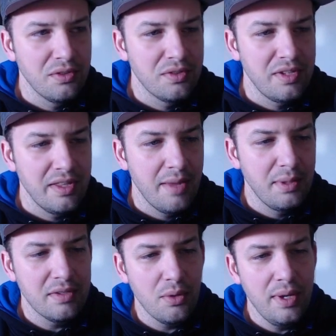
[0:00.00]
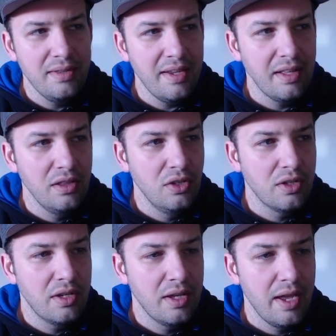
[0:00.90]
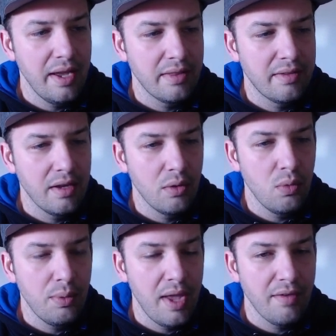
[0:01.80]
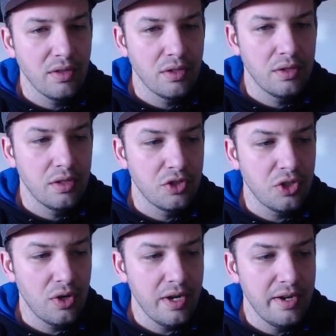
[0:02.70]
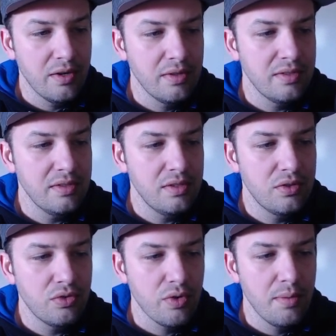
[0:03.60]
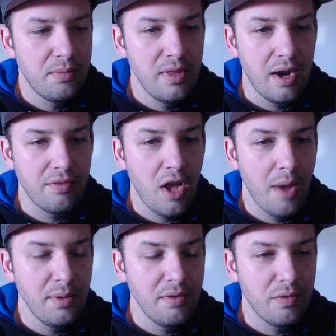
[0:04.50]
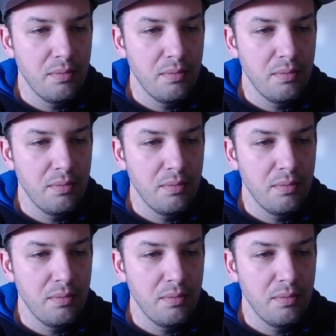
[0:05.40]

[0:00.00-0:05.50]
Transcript: and you'll see that. But let's go ahead and take a look at uh, what we have on the chart here. This is the script that I've copied